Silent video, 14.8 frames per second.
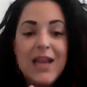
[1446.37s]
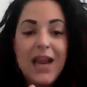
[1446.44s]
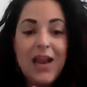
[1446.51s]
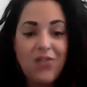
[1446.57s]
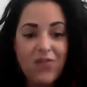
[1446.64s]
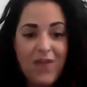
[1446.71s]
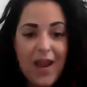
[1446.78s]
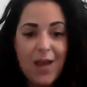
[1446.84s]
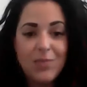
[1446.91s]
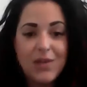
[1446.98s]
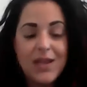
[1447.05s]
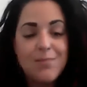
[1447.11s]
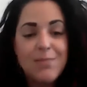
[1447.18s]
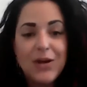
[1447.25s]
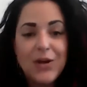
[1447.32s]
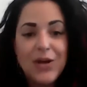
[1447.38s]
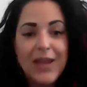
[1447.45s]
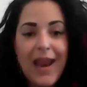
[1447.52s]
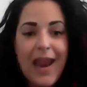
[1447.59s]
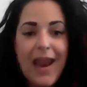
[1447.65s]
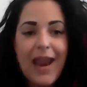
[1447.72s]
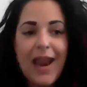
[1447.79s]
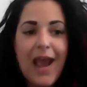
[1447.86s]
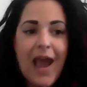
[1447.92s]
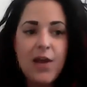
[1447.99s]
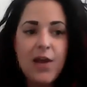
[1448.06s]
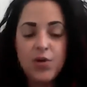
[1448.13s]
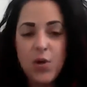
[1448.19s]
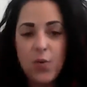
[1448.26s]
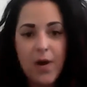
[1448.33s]
and family in Mary Kay, I
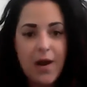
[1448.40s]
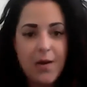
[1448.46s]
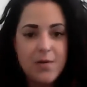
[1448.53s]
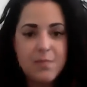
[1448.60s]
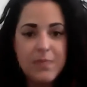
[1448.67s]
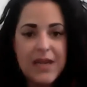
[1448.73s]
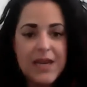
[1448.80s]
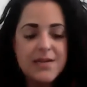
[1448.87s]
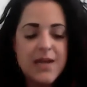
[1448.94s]
don't know where I would be.